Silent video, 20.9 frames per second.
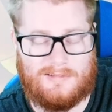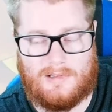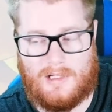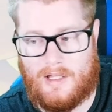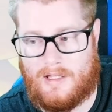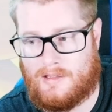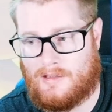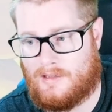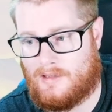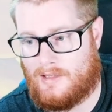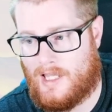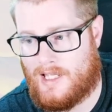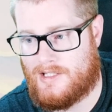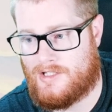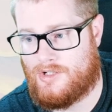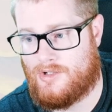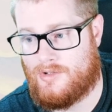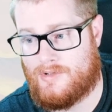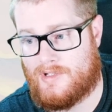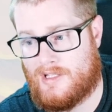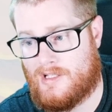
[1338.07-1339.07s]

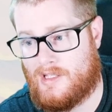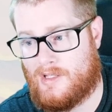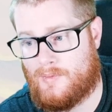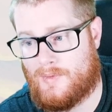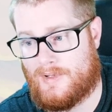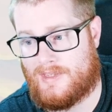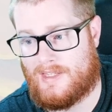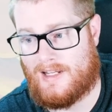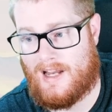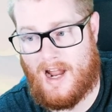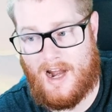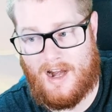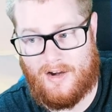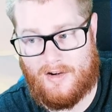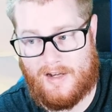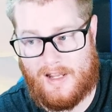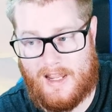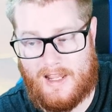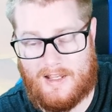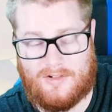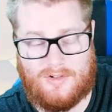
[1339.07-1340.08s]
unless you're dealing with an
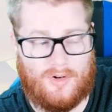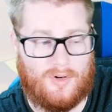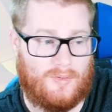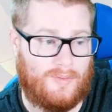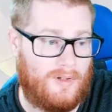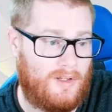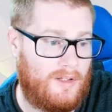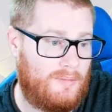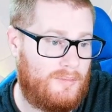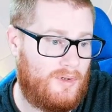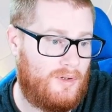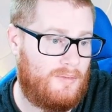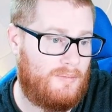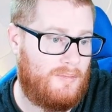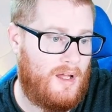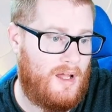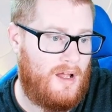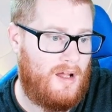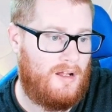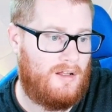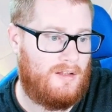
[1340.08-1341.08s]
Iron Hands or a Rillaboom,
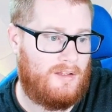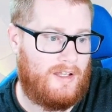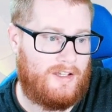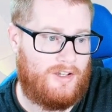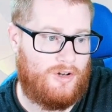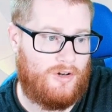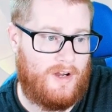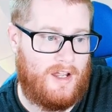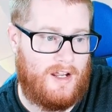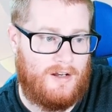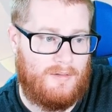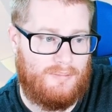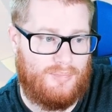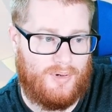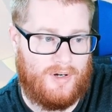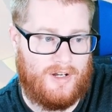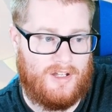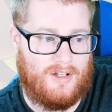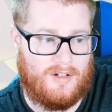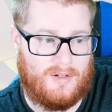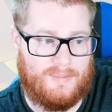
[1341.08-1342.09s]
like you're in a
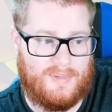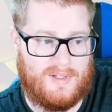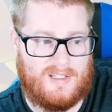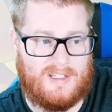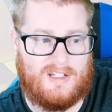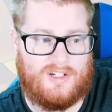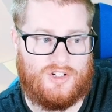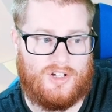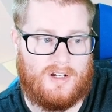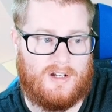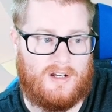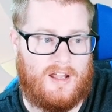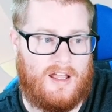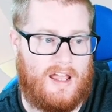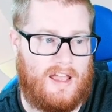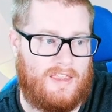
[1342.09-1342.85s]
pretty good position.